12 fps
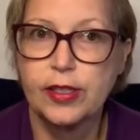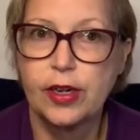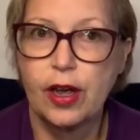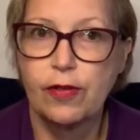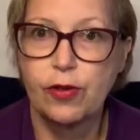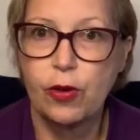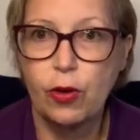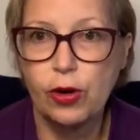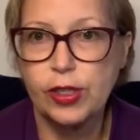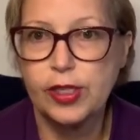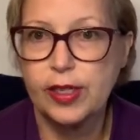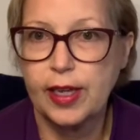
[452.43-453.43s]
of
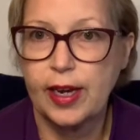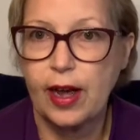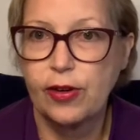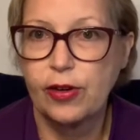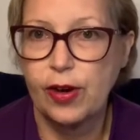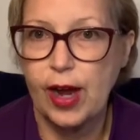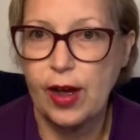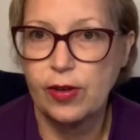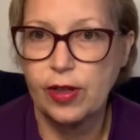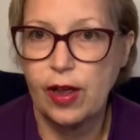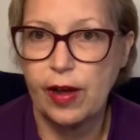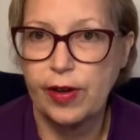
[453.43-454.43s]
course, get out your
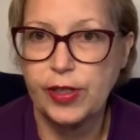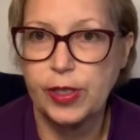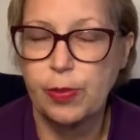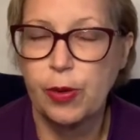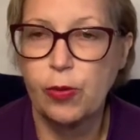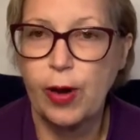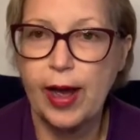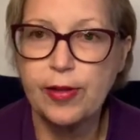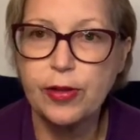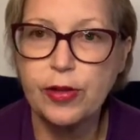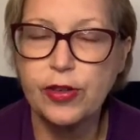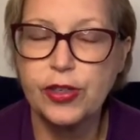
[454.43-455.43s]
outlines, but
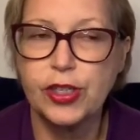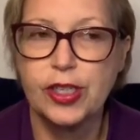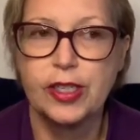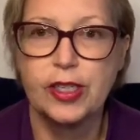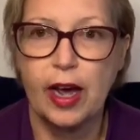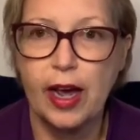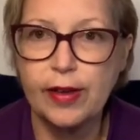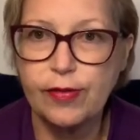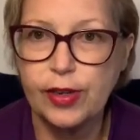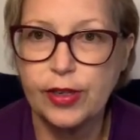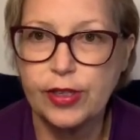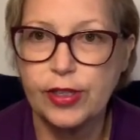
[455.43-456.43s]
rather than just dive
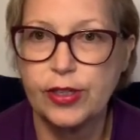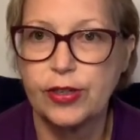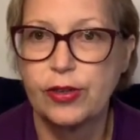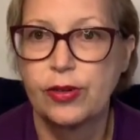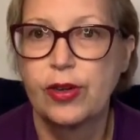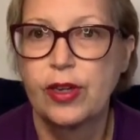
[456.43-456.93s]
into